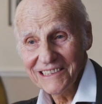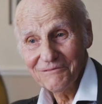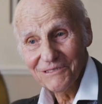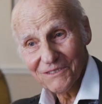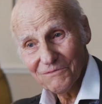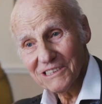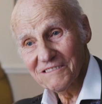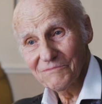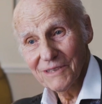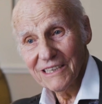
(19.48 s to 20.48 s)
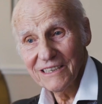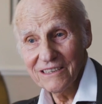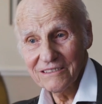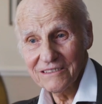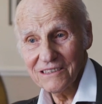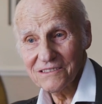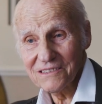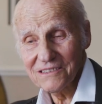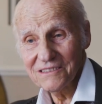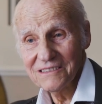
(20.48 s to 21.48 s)
he was one of my
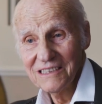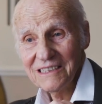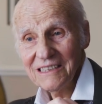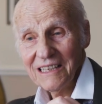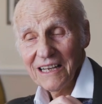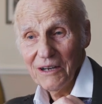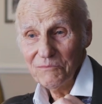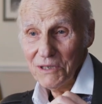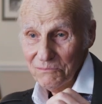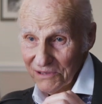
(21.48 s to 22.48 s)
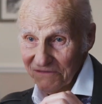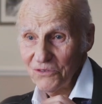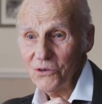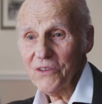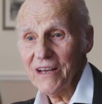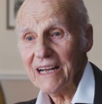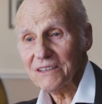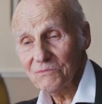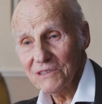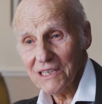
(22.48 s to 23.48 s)
heroes. But before
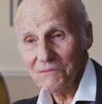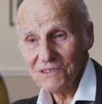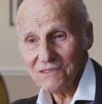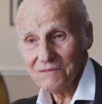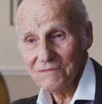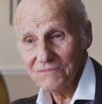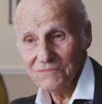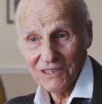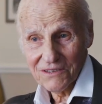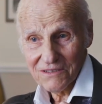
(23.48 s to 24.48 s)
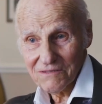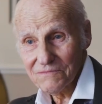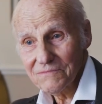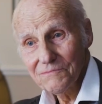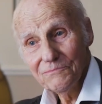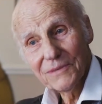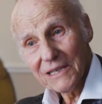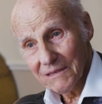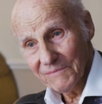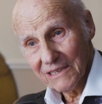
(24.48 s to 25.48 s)
that, when I was just
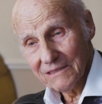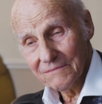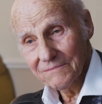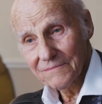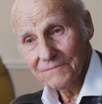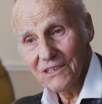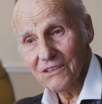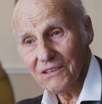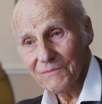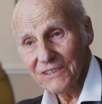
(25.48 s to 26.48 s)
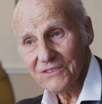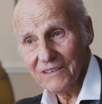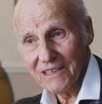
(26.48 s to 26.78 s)
becoming a documentary